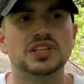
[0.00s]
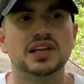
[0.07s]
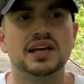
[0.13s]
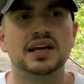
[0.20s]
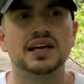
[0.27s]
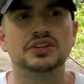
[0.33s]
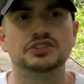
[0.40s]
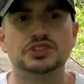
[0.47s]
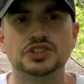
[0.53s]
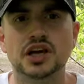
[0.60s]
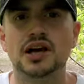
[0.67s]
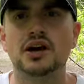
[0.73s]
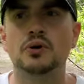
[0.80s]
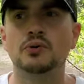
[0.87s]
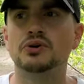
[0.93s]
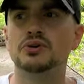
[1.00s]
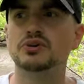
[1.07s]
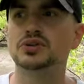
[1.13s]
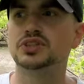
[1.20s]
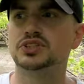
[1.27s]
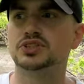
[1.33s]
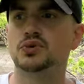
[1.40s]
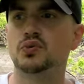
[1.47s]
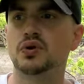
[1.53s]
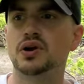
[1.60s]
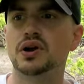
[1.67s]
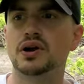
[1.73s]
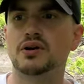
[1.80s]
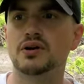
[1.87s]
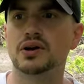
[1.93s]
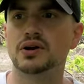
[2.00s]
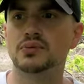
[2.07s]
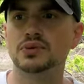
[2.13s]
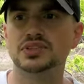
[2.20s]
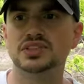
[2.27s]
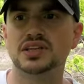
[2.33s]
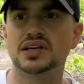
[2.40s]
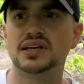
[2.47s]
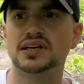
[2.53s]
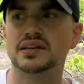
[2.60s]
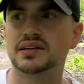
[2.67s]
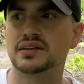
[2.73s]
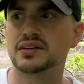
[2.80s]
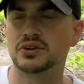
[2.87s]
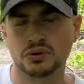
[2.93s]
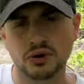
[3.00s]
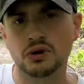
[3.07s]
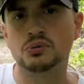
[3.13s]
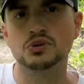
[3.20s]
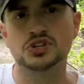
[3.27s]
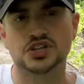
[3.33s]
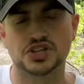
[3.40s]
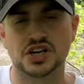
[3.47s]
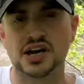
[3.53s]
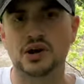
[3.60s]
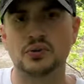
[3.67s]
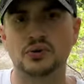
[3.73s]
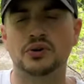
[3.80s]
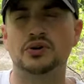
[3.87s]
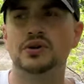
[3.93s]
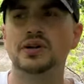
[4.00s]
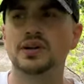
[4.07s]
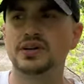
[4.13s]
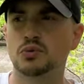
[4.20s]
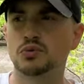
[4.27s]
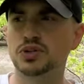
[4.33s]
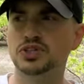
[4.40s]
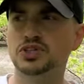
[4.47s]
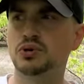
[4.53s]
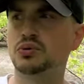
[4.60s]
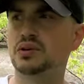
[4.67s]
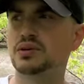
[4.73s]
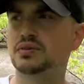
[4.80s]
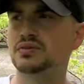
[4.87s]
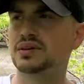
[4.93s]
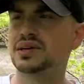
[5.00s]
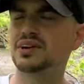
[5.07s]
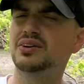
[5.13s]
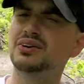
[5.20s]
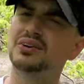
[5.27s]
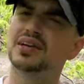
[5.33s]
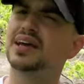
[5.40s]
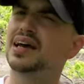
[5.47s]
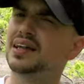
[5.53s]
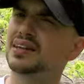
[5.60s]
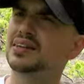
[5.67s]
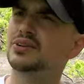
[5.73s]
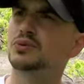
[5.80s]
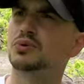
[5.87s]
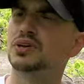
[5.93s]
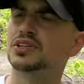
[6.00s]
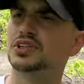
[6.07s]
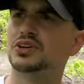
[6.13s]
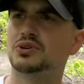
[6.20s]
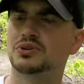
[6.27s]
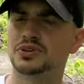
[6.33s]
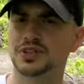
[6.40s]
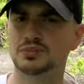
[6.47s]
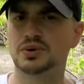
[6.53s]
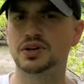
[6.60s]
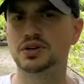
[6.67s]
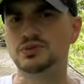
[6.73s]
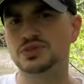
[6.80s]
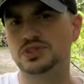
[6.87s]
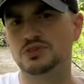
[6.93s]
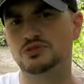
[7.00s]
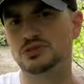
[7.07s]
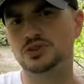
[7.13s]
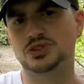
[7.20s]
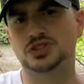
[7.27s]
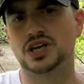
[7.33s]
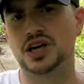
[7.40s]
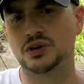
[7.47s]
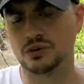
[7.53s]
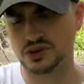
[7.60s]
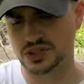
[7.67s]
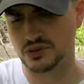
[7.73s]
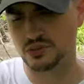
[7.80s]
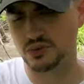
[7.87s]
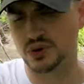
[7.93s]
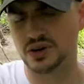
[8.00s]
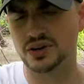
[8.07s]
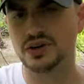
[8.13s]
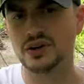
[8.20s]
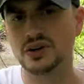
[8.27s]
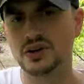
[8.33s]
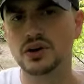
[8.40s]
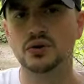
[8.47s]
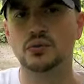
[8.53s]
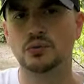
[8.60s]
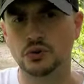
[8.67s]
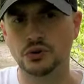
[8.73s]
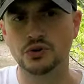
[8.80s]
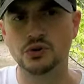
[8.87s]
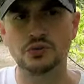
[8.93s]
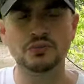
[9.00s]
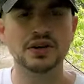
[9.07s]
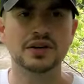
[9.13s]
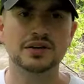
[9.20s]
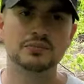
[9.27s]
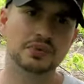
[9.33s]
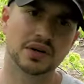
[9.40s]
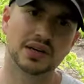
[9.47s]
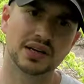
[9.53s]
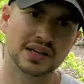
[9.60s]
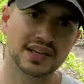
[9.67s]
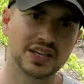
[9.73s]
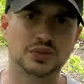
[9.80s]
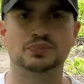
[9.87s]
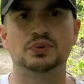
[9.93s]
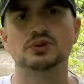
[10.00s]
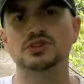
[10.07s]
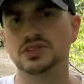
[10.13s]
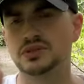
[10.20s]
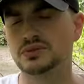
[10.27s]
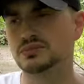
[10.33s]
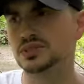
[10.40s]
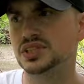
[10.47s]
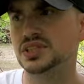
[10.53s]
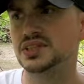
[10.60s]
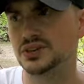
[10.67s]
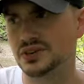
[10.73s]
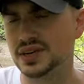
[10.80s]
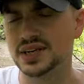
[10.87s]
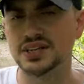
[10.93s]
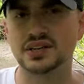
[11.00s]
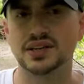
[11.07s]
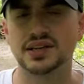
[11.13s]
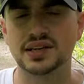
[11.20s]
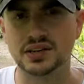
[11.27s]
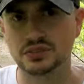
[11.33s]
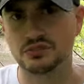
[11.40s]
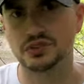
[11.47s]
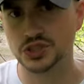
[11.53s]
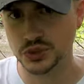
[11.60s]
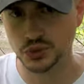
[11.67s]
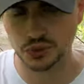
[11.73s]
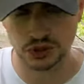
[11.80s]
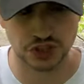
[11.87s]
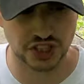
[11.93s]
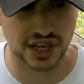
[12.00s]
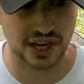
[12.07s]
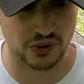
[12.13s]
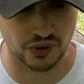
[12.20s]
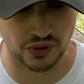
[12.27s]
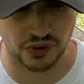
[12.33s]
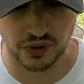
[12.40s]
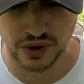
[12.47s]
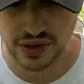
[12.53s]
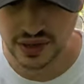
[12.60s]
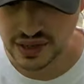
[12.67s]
They had showers to where it was like your own shower. There was no, I don't know, yeah, I think there was curtains, but it was a few showers in one room, but each person was in their individual shower.